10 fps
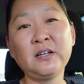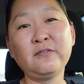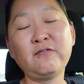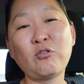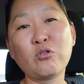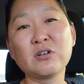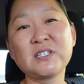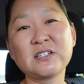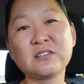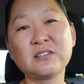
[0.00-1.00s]
for
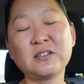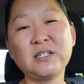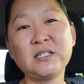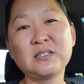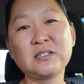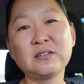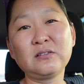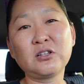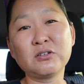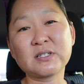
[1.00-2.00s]
dinner
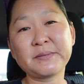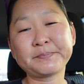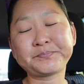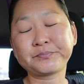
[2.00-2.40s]
until closing.